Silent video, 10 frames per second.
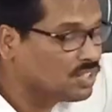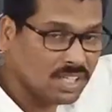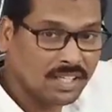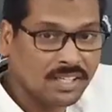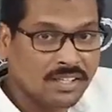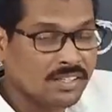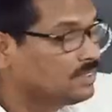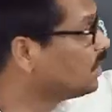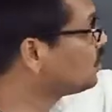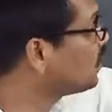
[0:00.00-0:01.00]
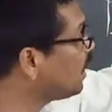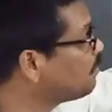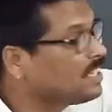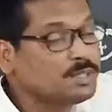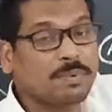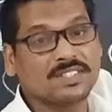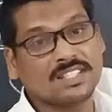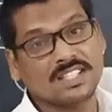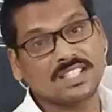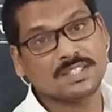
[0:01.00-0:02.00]
C, the stamen is
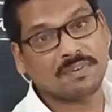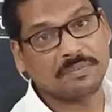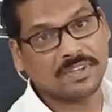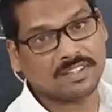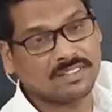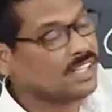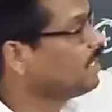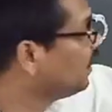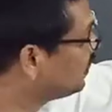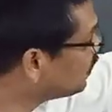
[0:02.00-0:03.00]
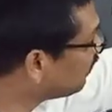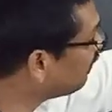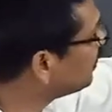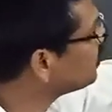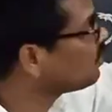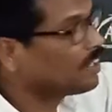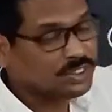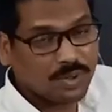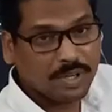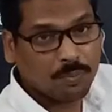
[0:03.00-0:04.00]
present in this flower. This flower is not
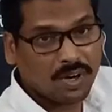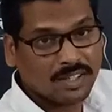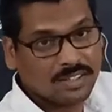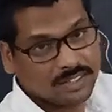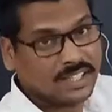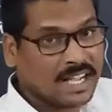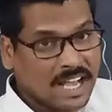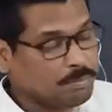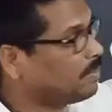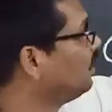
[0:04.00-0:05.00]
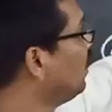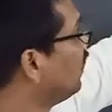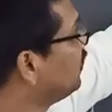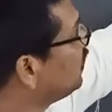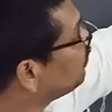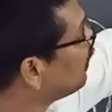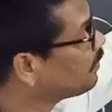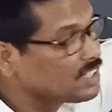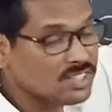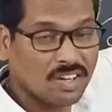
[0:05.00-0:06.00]
showing what? The carpel. This
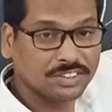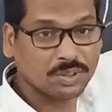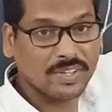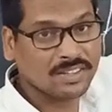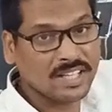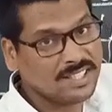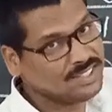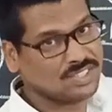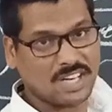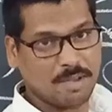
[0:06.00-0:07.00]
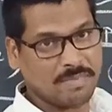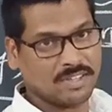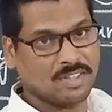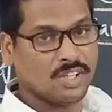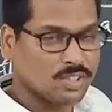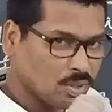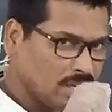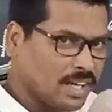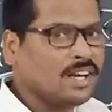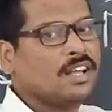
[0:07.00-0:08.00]
flower is not showing the stamen. So
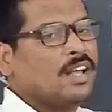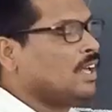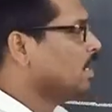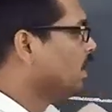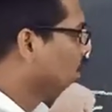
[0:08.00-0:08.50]
here